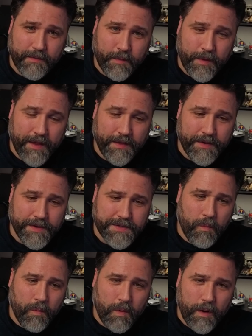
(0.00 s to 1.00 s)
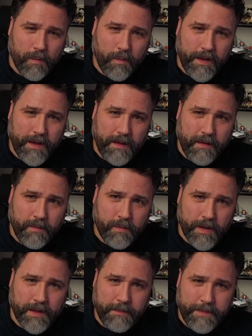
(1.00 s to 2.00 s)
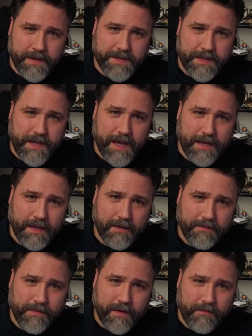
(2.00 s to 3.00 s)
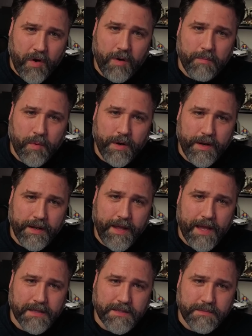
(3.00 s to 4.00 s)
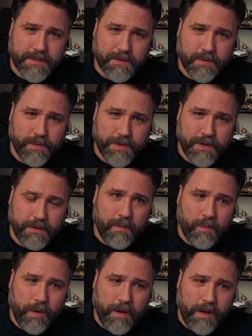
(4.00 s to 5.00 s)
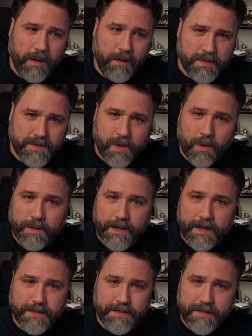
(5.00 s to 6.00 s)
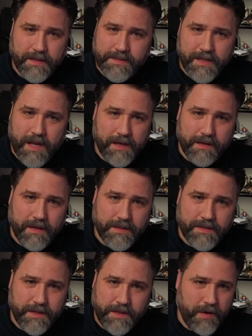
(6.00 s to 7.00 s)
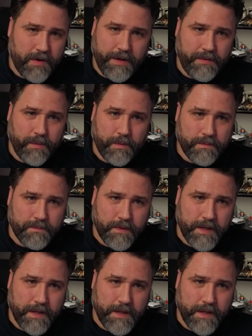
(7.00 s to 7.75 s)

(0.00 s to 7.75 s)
with others. When we really pitched the idea of onboarding a CAASM solution, we sold it as it's not a security tool.